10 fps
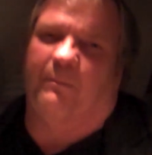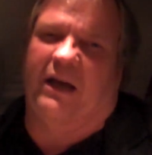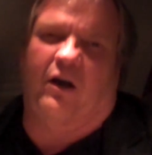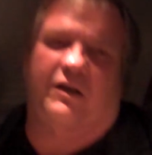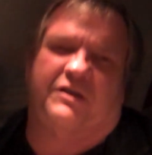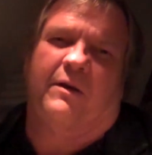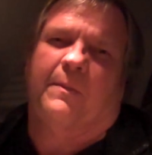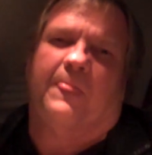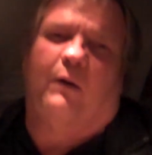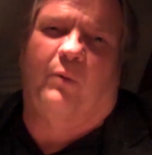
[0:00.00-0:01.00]
Because
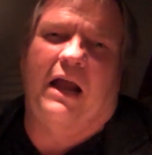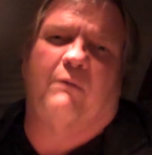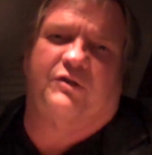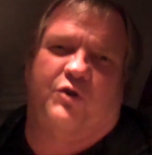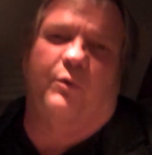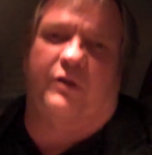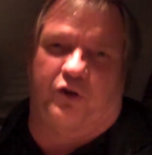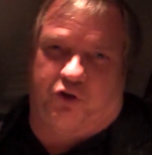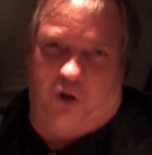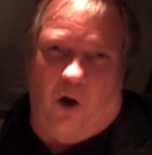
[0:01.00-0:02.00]
when I was doing
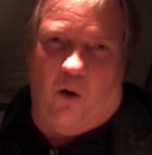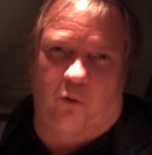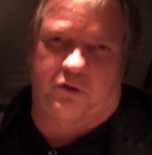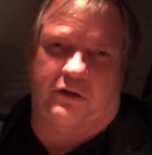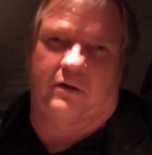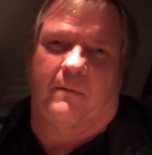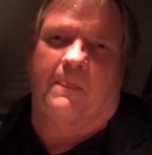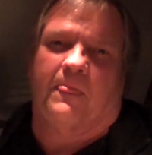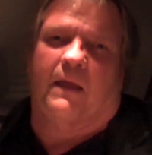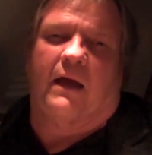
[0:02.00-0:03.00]
the shows,
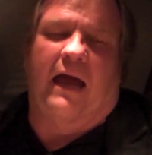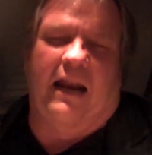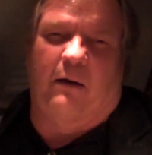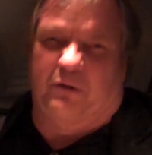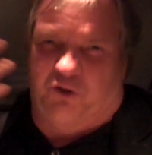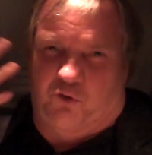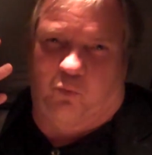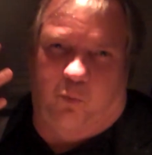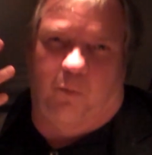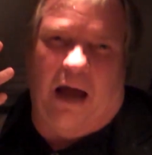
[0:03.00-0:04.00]
and I
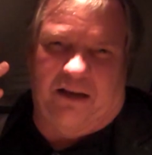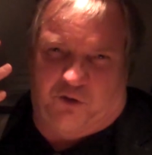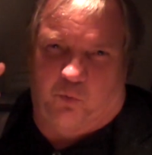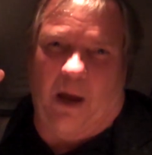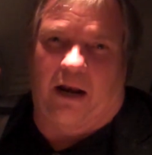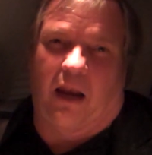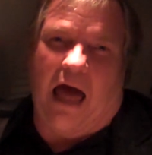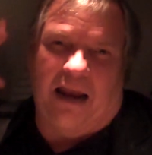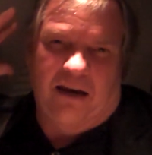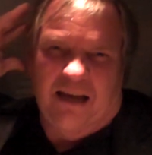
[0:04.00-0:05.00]
sweat a
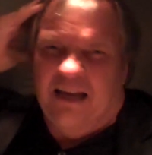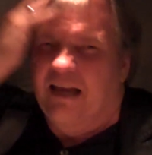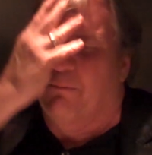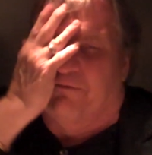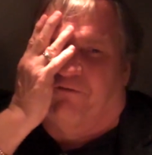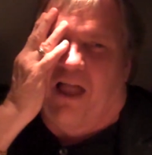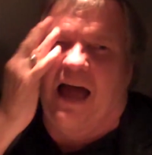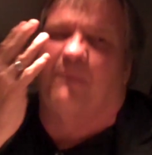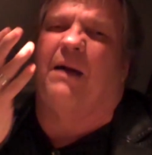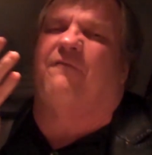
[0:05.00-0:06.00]
lot. It would
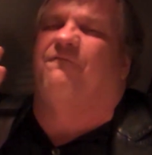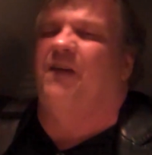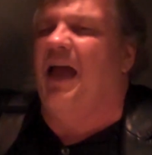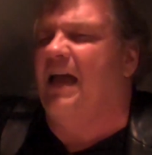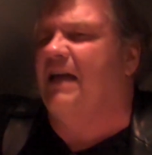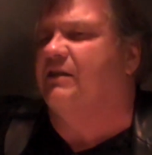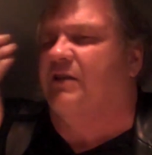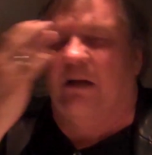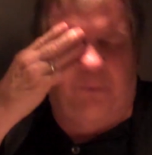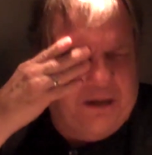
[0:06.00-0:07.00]
fly in my face,
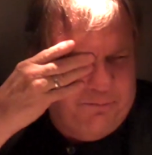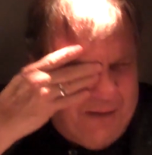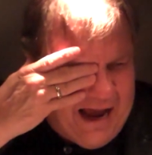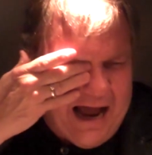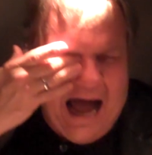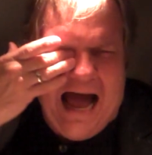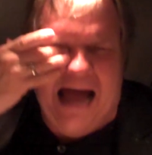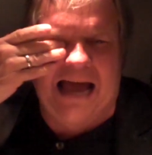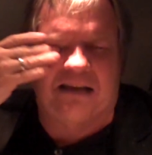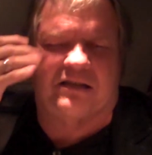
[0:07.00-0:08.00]
and it would get in my
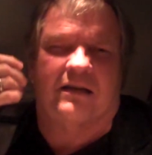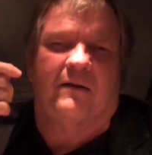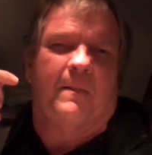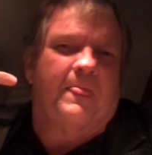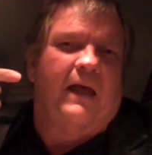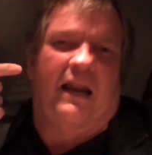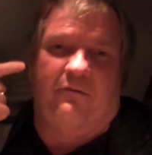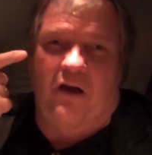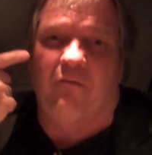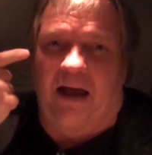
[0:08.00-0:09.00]
eyes. And
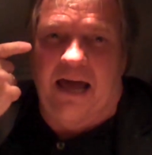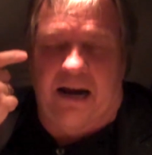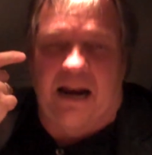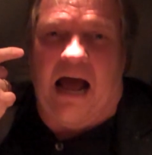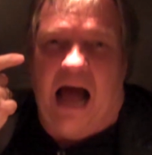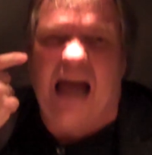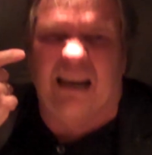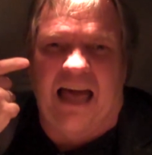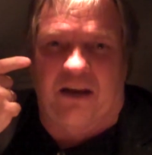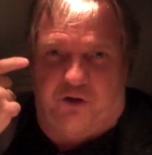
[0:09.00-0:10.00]
have you ever had an
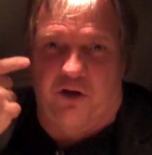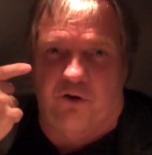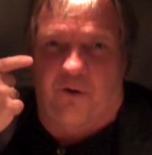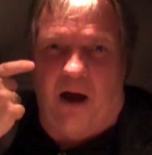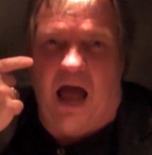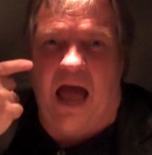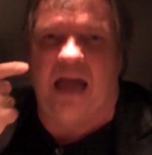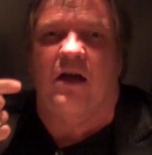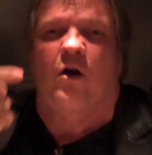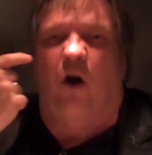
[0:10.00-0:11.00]
eyelash in your
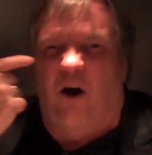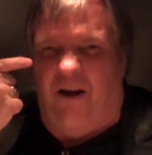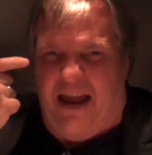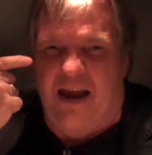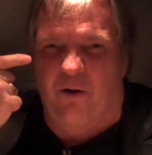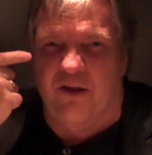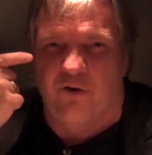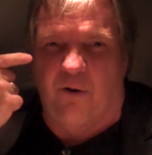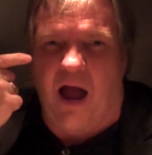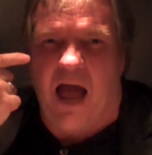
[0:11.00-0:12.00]
eye, or hair in
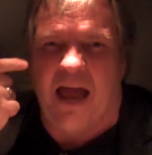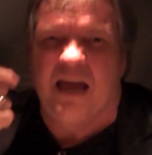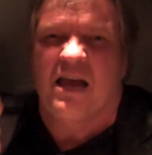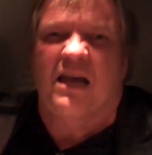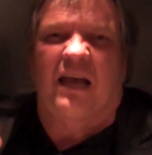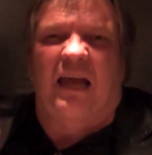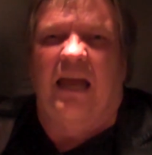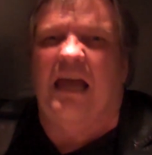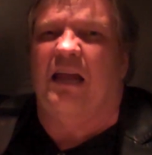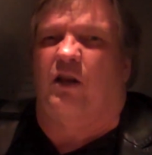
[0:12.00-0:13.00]
your eye?
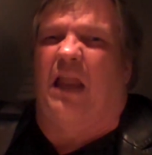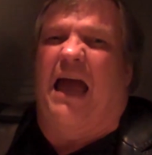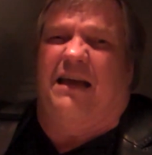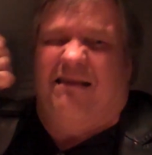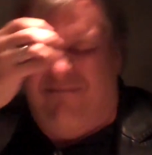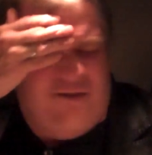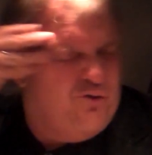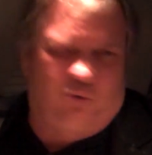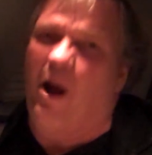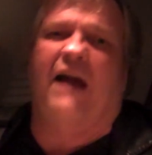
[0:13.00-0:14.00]
It, like,
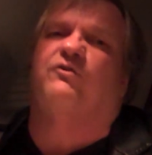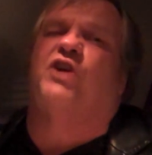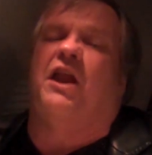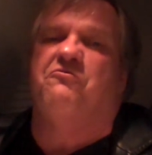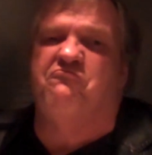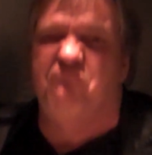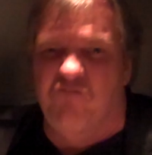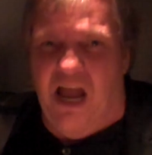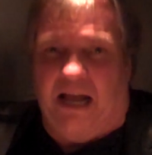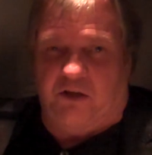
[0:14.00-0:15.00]
drives you
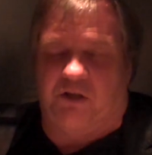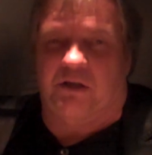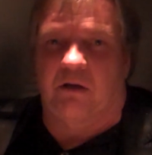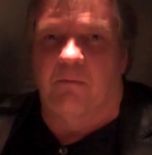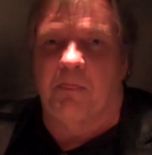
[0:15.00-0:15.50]
nuts.